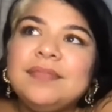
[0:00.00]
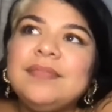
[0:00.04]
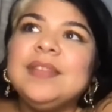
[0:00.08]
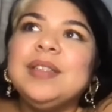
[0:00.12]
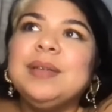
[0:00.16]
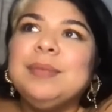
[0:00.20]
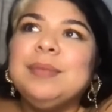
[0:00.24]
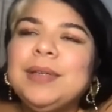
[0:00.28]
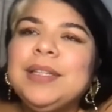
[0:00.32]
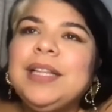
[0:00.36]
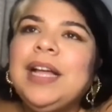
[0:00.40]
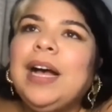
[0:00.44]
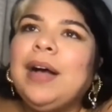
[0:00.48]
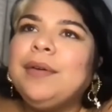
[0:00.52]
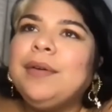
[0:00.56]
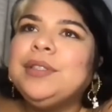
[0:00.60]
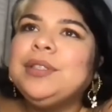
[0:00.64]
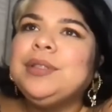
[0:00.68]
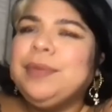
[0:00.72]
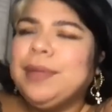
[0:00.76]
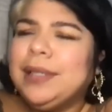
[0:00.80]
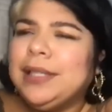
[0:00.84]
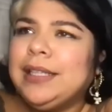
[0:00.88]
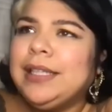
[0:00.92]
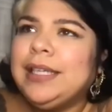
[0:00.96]
But that was
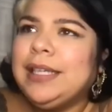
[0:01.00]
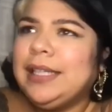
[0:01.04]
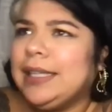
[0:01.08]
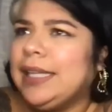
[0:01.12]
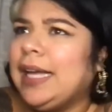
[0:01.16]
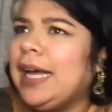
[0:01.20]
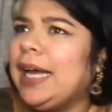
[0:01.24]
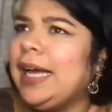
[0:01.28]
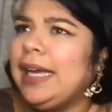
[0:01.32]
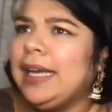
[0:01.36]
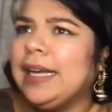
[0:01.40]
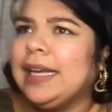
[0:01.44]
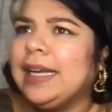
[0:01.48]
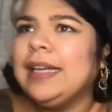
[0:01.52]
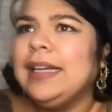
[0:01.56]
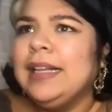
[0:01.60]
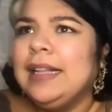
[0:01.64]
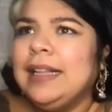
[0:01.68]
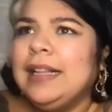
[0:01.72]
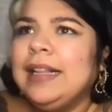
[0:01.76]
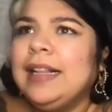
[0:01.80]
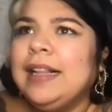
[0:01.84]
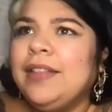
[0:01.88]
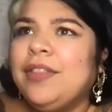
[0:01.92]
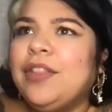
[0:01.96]
really like
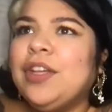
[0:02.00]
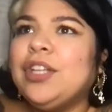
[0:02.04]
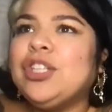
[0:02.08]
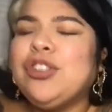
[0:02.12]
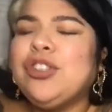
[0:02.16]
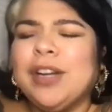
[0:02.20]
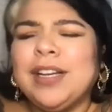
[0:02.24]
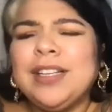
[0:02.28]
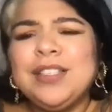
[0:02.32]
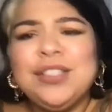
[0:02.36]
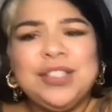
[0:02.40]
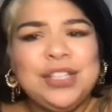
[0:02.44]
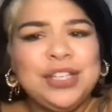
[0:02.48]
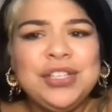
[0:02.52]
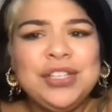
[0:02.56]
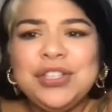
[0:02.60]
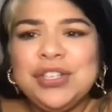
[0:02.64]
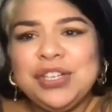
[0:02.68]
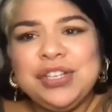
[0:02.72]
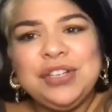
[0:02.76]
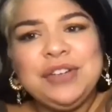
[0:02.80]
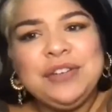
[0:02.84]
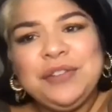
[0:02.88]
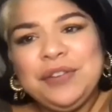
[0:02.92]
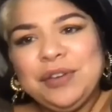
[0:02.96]
the
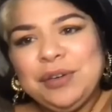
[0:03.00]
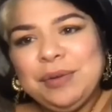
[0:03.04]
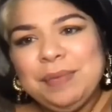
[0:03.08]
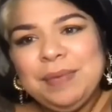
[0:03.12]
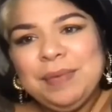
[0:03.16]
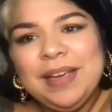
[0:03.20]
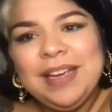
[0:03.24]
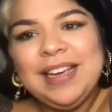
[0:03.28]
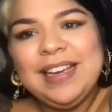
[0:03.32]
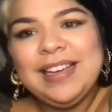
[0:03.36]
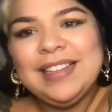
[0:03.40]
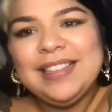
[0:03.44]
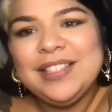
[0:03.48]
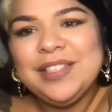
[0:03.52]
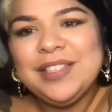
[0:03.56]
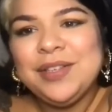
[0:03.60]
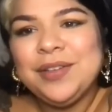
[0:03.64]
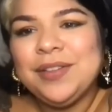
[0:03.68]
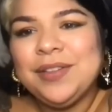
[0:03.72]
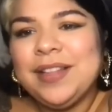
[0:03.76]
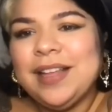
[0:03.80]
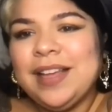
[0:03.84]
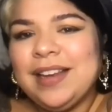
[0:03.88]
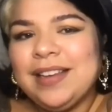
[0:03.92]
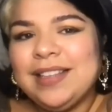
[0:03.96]
transition for me
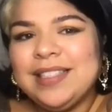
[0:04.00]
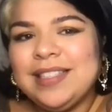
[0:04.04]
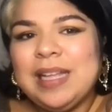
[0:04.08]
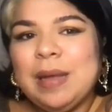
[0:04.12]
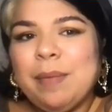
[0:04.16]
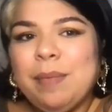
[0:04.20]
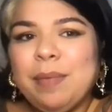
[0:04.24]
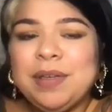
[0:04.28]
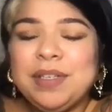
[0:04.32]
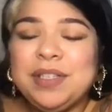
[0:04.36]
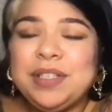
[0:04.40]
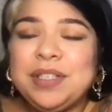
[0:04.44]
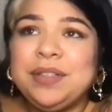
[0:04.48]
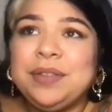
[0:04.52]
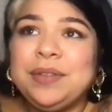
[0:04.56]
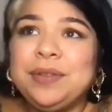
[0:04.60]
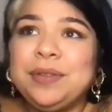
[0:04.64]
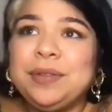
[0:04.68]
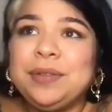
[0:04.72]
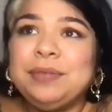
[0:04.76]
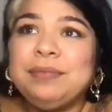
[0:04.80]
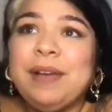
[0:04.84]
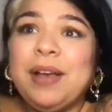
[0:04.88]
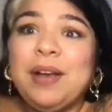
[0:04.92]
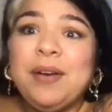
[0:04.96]
to then step
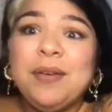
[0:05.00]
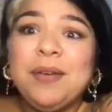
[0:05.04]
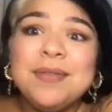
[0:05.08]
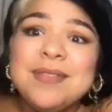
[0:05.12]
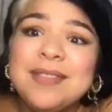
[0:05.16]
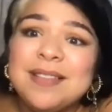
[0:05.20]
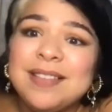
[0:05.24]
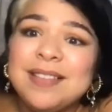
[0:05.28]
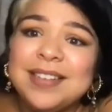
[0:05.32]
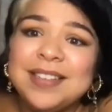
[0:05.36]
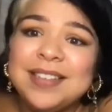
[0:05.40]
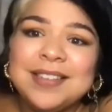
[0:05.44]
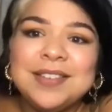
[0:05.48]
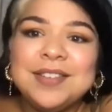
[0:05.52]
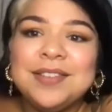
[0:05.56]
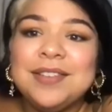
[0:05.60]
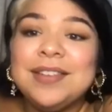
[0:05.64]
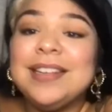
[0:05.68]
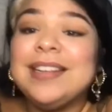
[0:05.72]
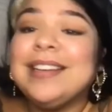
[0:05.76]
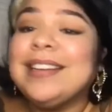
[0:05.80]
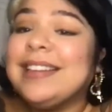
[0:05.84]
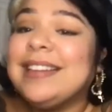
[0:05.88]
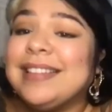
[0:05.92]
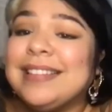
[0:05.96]
into my own
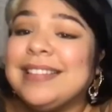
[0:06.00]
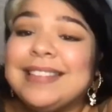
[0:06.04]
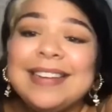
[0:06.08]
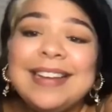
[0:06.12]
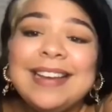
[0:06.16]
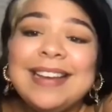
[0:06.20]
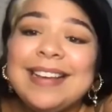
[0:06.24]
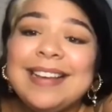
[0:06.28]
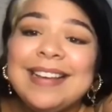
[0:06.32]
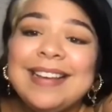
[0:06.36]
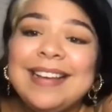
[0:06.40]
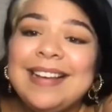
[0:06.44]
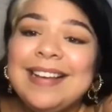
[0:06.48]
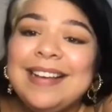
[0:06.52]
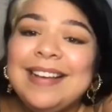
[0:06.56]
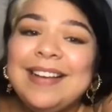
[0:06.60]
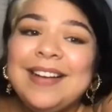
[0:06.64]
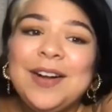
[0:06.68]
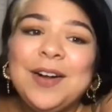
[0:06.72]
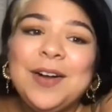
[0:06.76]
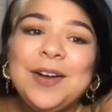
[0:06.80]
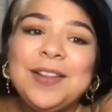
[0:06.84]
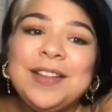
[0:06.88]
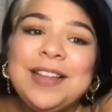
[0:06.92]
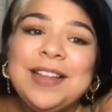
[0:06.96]
artistry and like
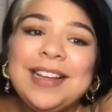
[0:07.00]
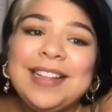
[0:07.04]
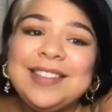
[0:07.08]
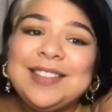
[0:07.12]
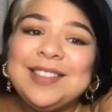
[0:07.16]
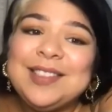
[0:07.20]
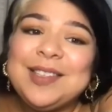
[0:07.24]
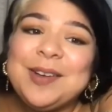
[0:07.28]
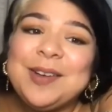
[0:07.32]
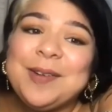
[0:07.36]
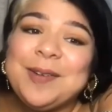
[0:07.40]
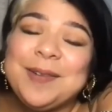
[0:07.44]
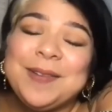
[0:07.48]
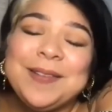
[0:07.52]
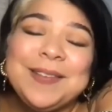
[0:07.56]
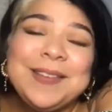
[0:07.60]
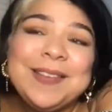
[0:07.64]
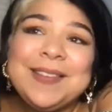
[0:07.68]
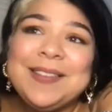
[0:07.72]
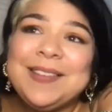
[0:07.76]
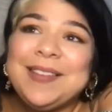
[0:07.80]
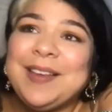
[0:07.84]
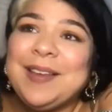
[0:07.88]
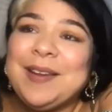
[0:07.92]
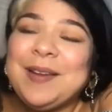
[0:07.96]
all that. So,
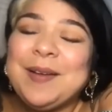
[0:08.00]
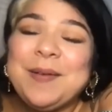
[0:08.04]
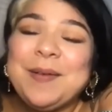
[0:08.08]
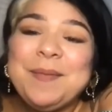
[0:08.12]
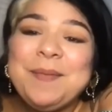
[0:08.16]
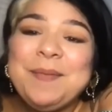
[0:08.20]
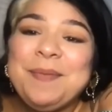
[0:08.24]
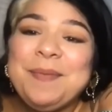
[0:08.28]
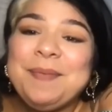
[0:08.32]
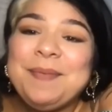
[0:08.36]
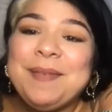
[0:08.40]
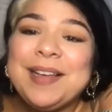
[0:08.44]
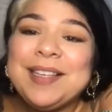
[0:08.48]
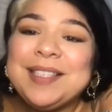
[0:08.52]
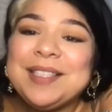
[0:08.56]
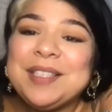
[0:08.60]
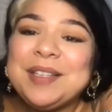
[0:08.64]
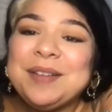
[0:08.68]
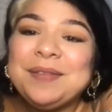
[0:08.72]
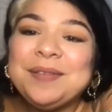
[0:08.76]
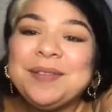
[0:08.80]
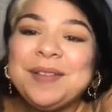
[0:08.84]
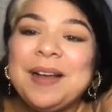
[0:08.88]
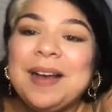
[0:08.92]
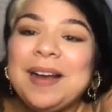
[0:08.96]
you know, best
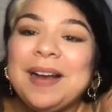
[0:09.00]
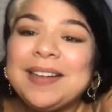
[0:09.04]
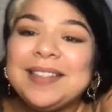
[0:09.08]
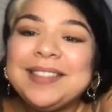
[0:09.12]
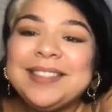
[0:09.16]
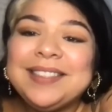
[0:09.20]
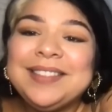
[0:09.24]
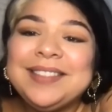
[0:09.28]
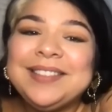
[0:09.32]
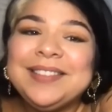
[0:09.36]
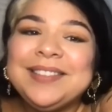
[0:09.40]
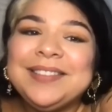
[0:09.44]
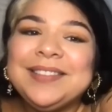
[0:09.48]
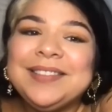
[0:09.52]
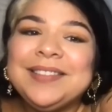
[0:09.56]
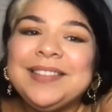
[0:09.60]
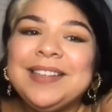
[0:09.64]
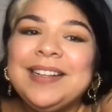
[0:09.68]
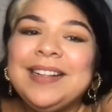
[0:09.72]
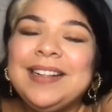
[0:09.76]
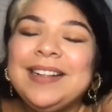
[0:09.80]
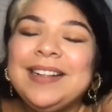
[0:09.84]
of luck to